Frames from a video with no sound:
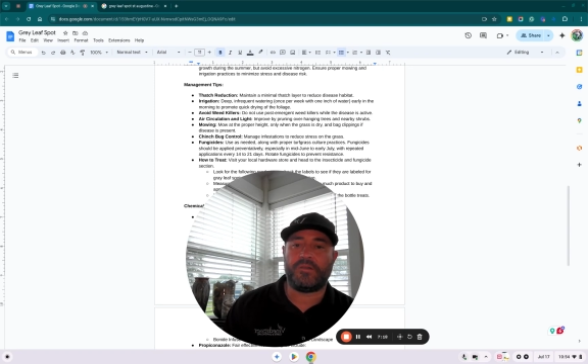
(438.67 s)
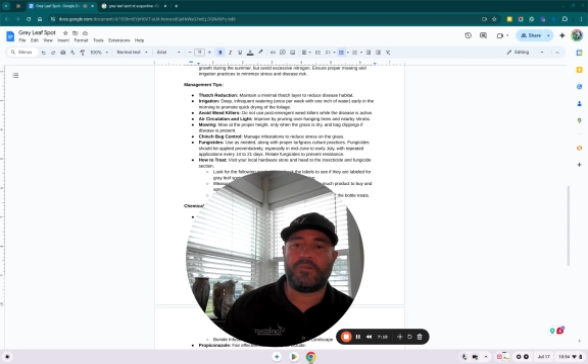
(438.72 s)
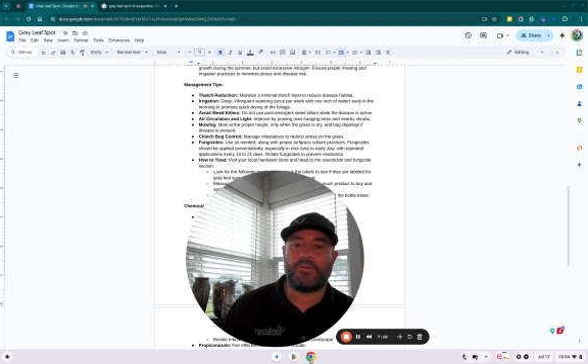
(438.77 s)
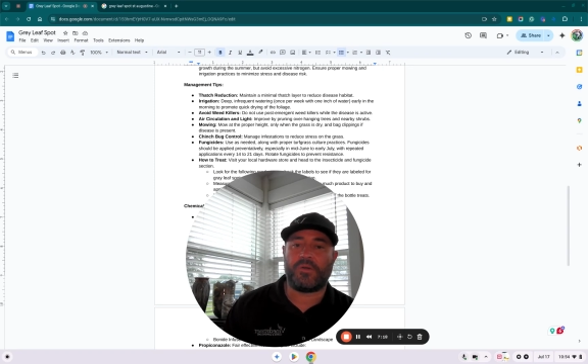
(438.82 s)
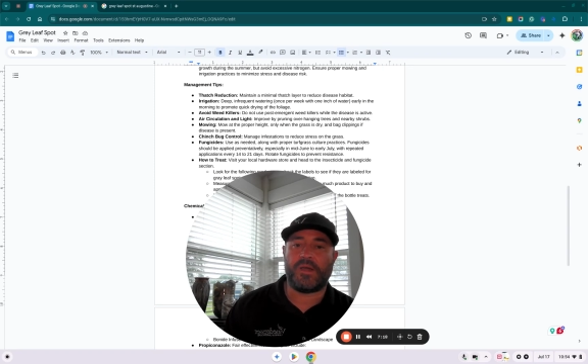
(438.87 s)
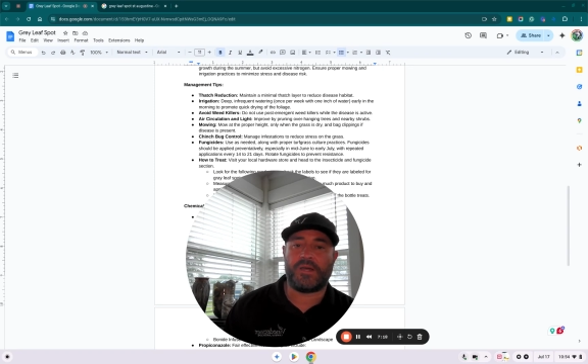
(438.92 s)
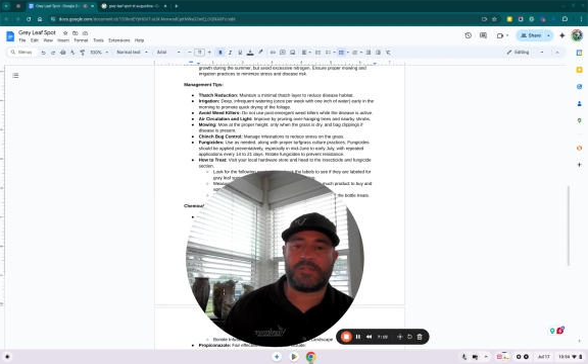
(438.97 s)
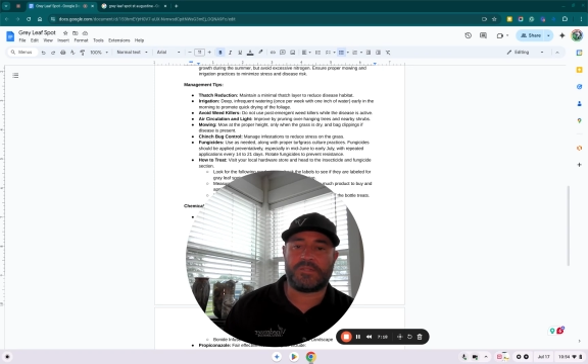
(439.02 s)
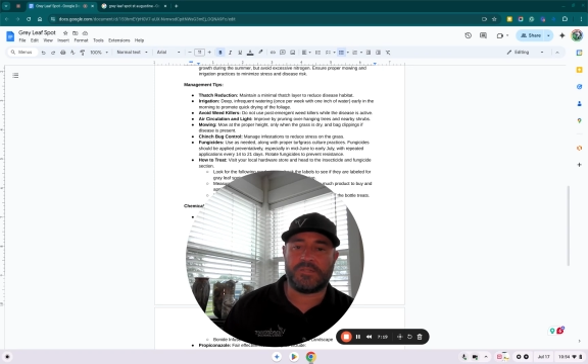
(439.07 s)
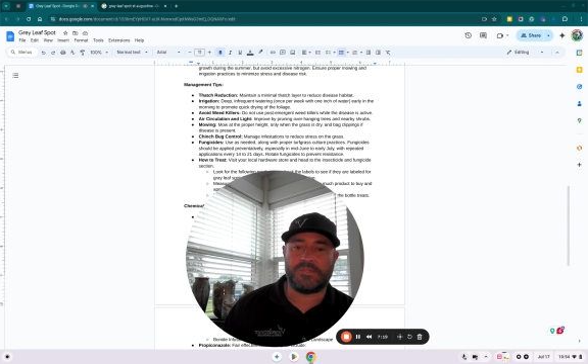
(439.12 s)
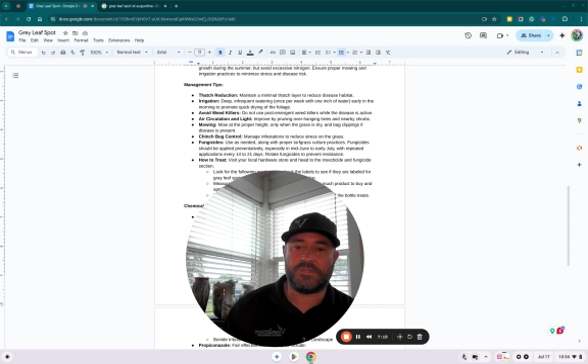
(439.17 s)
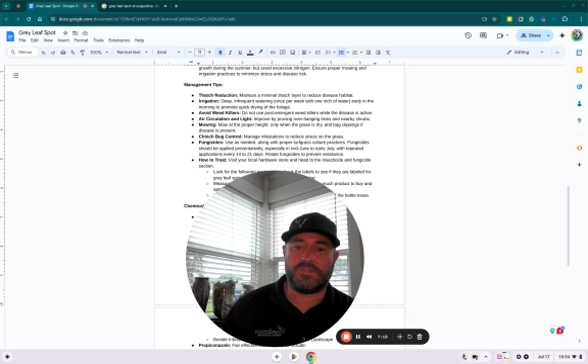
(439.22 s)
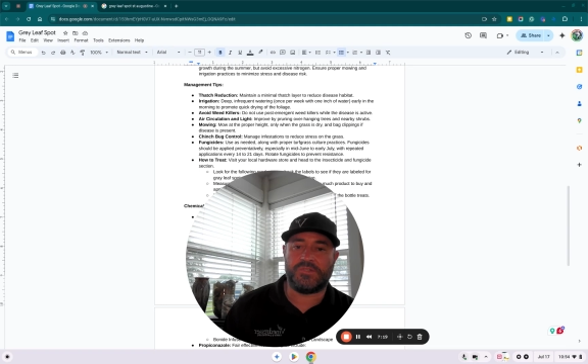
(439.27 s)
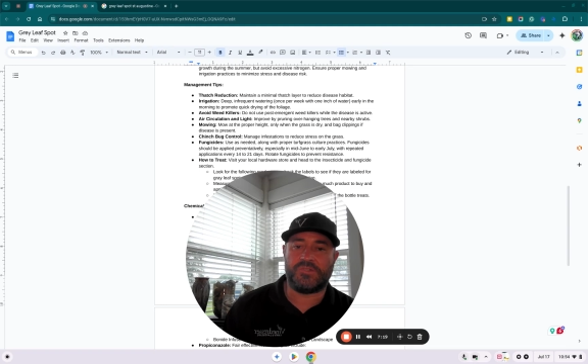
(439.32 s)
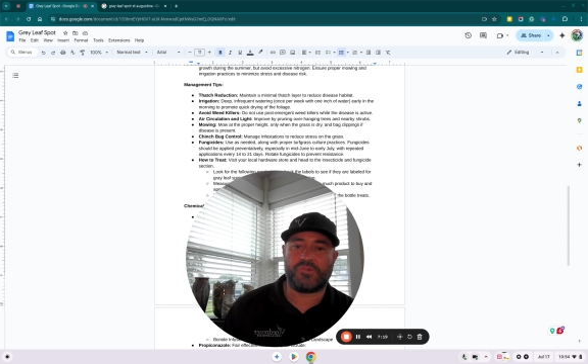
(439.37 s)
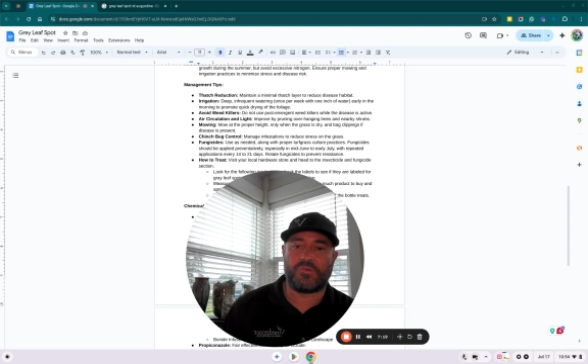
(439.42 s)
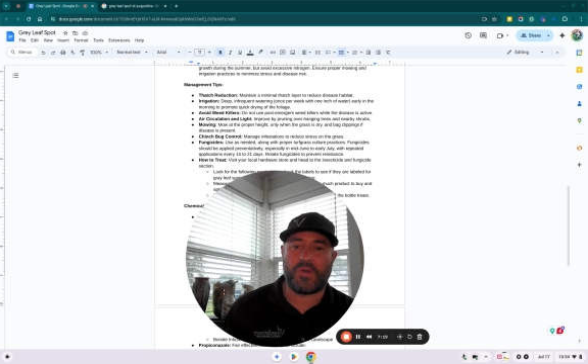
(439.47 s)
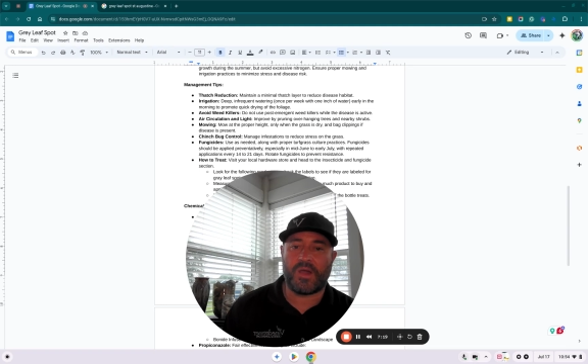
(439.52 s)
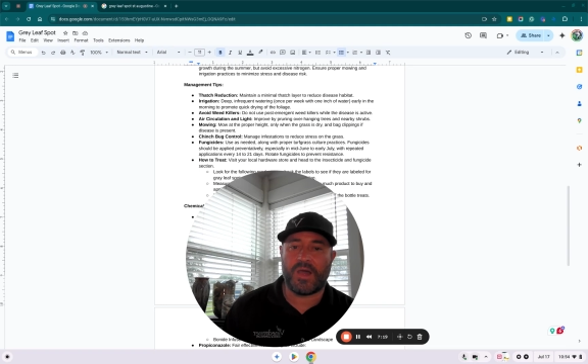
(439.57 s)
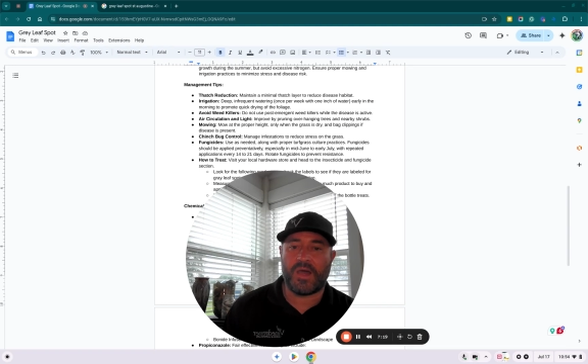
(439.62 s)
grass is
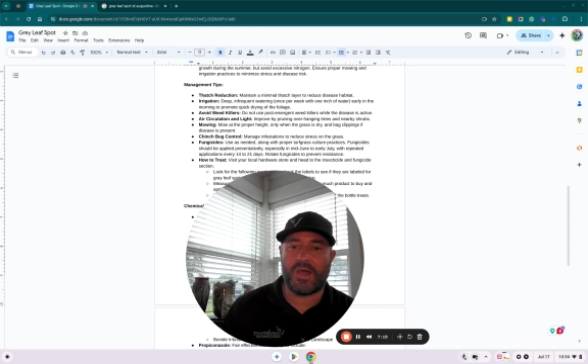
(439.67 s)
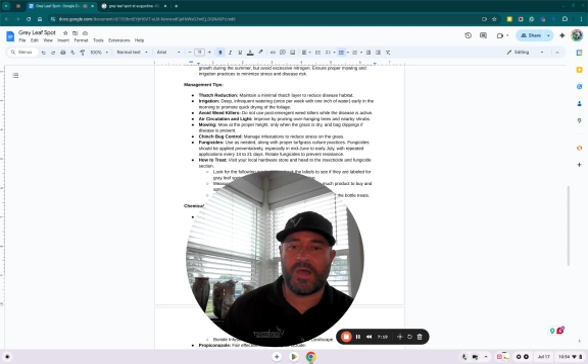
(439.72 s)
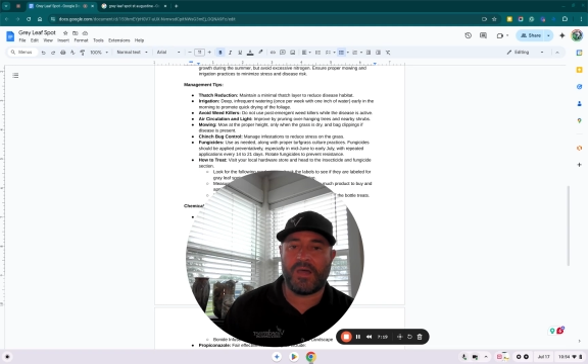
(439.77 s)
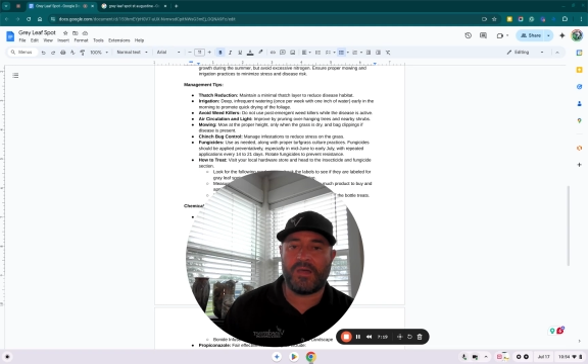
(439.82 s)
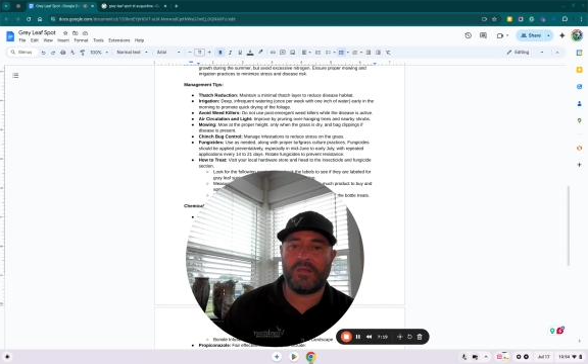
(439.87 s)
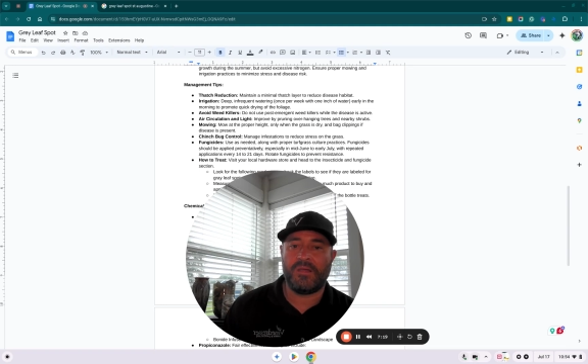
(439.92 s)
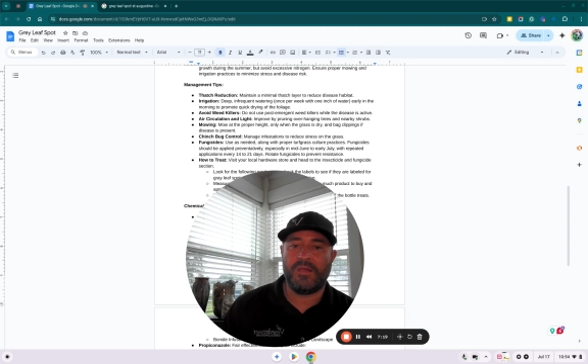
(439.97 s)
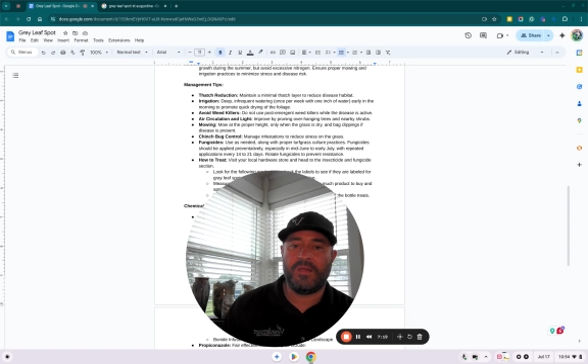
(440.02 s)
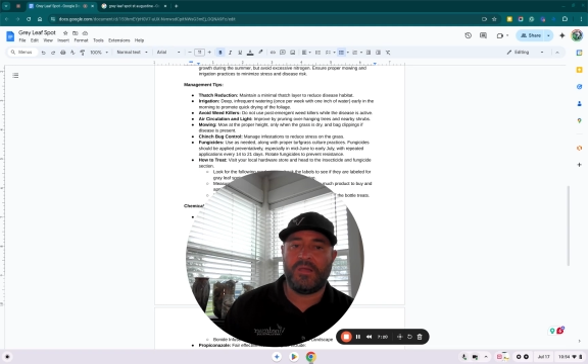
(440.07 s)
dry.